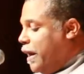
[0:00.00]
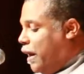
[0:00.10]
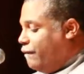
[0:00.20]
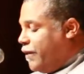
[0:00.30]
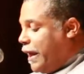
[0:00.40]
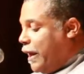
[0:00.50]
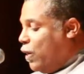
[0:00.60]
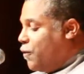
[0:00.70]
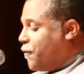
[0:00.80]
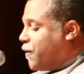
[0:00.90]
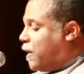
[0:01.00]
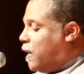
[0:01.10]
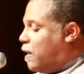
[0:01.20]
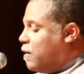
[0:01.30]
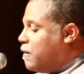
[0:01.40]
of the Health
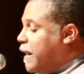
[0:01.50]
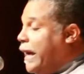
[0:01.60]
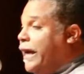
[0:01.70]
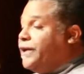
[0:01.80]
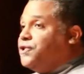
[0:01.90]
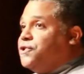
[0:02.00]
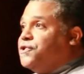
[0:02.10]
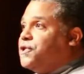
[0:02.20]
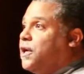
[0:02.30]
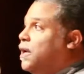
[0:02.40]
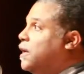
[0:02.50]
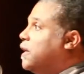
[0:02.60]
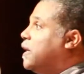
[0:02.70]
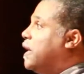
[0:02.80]
Care Agency.